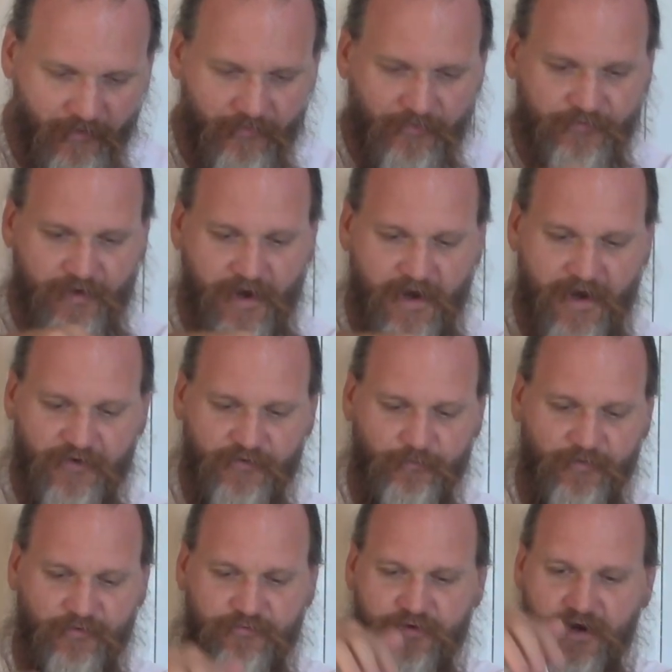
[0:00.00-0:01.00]
This guy
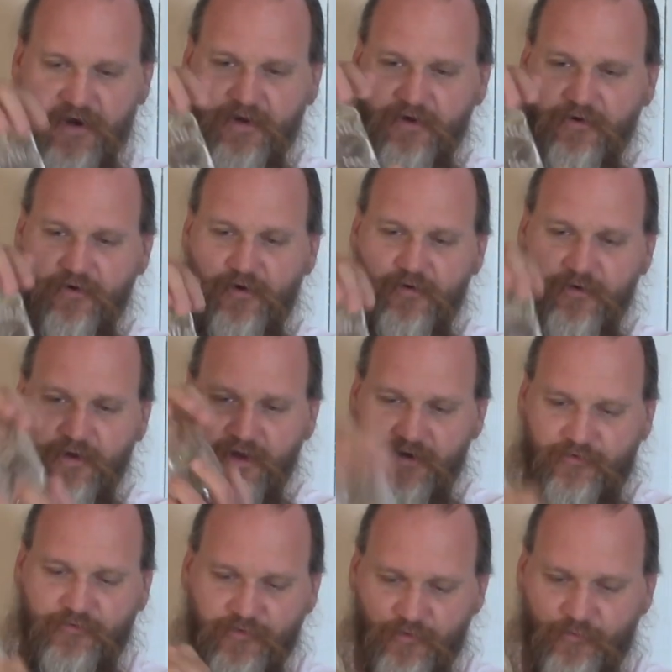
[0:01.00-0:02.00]
hasn't been shaken at all
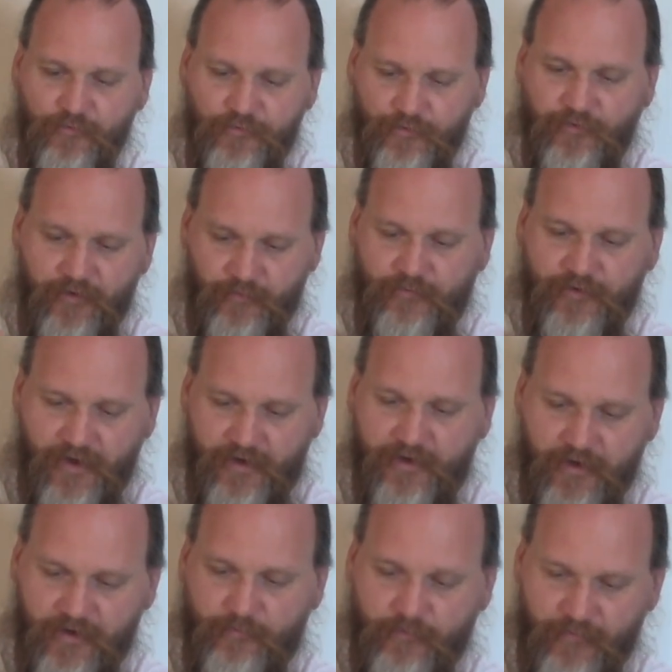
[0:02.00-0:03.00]
yet, so we'll see what comes out
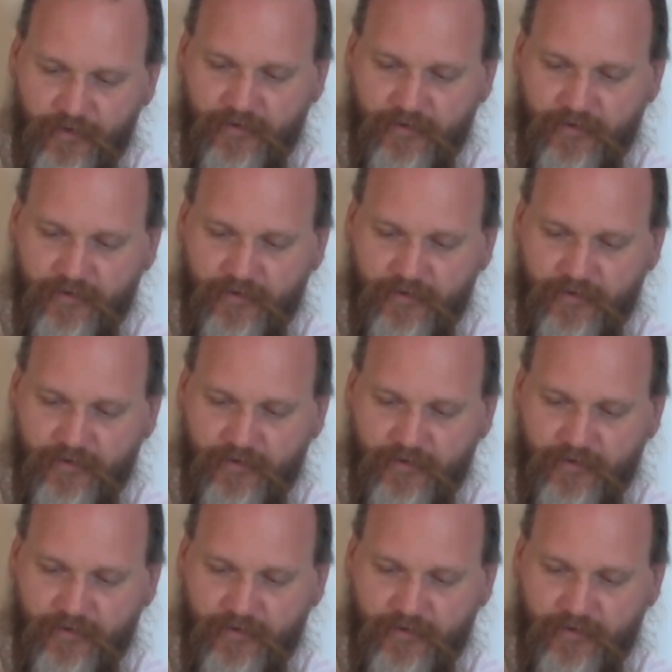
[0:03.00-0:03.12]
of him.